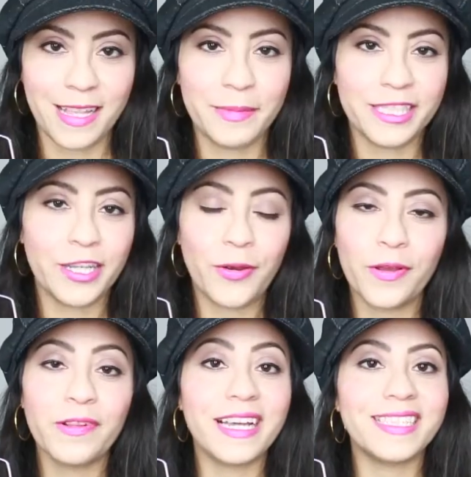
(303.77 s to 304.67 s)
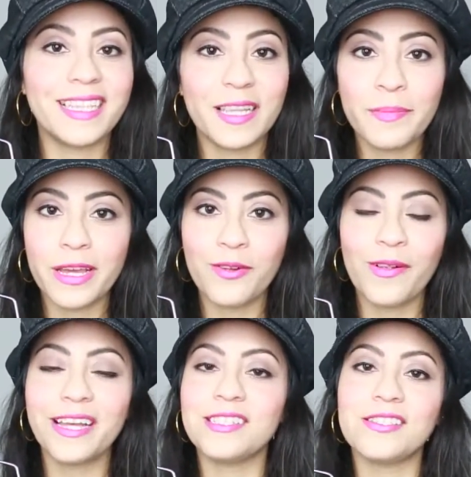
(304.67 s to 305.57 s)
The material, it's in the middle,
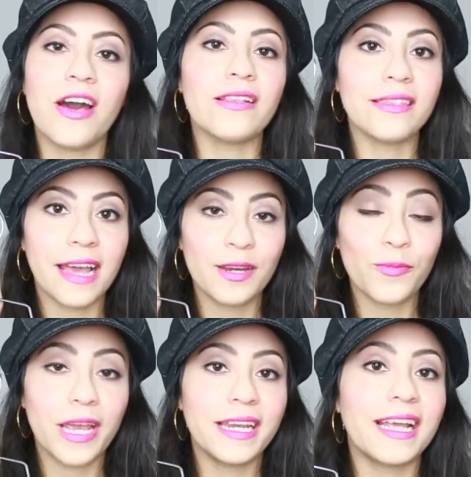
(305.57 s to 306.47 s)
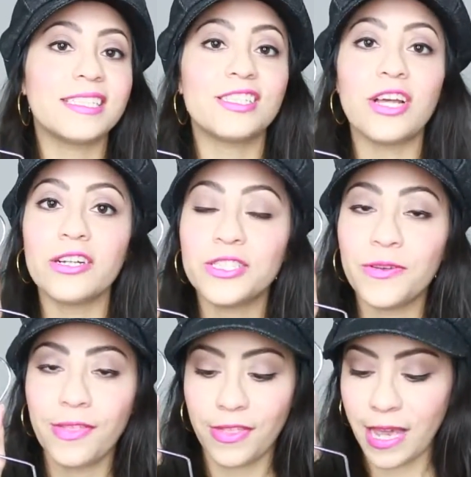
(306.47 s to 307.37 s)
it's not lightweight, it's not too
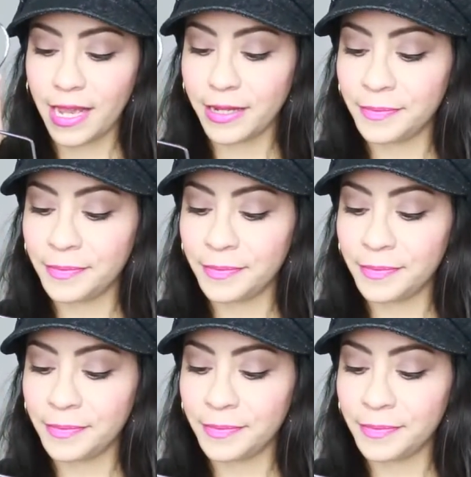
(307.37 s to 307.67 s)
thick.